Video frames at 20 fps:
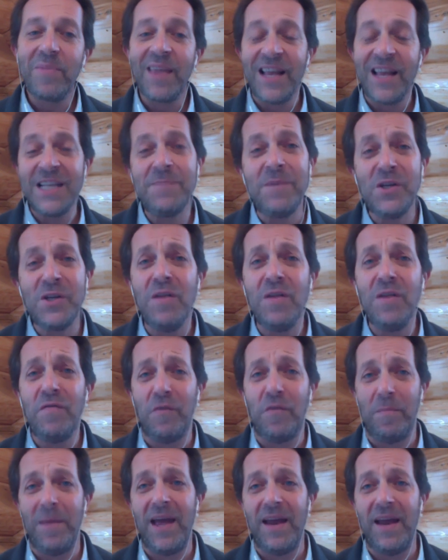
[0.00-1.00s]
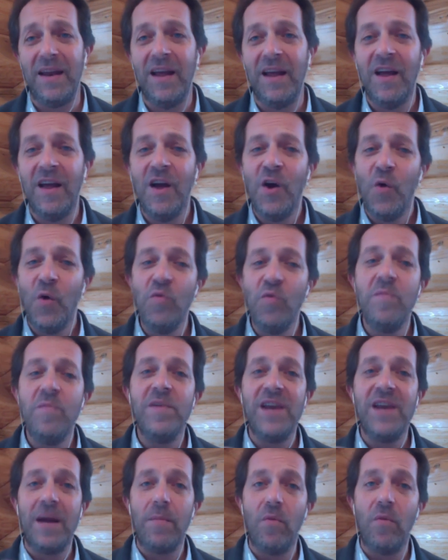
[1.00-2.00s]
Especially for men, women
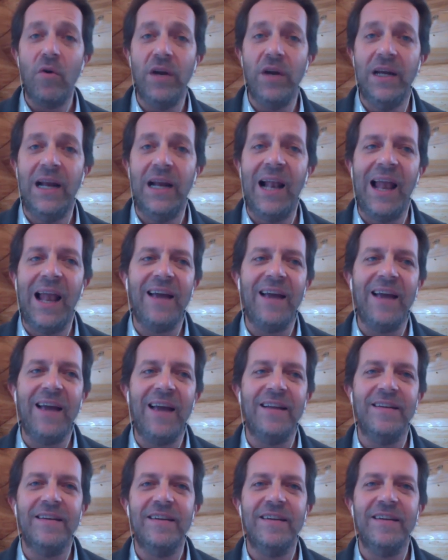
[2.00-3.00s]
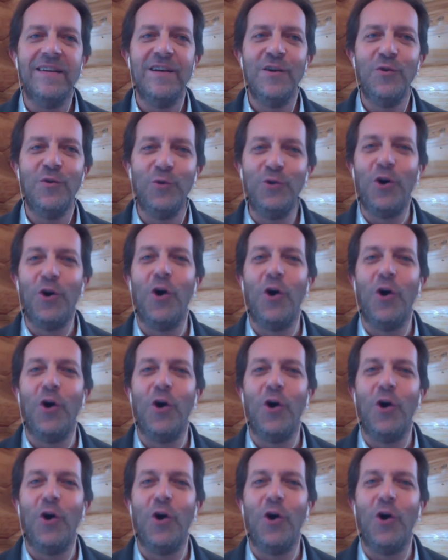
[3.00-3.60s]
are more inclined to talk